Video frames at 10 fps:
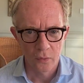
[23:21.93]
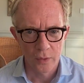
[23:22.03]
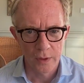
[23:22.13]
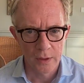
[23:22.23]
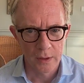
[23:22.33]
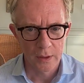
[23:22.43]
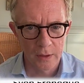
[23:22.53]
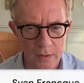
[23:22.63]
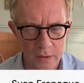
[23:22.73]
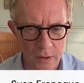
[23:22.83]
we
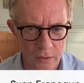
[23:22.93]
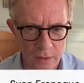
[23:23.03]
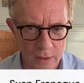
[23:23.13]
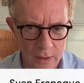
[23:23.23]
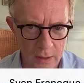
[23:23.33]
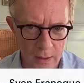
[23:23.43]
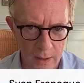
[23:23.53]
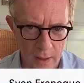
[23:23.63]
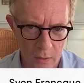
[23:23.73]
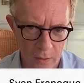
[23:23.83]
consider again our